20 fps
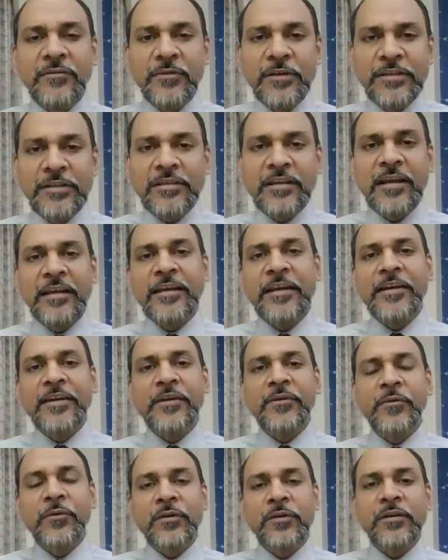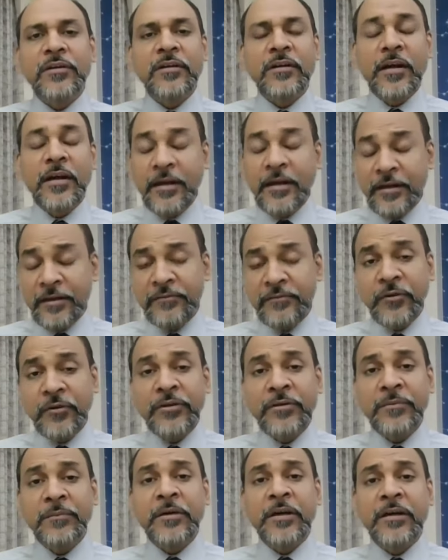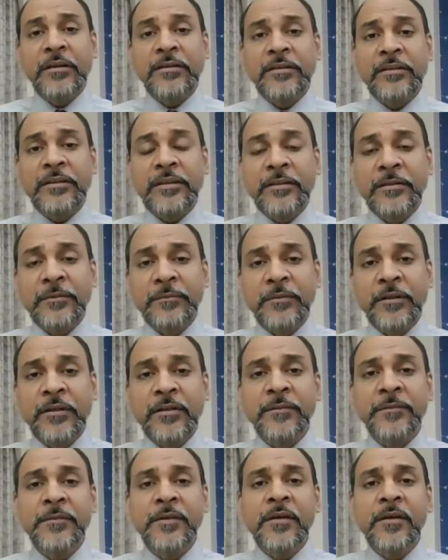ones like Indian Hotel, uh, sorry, uh, the uh,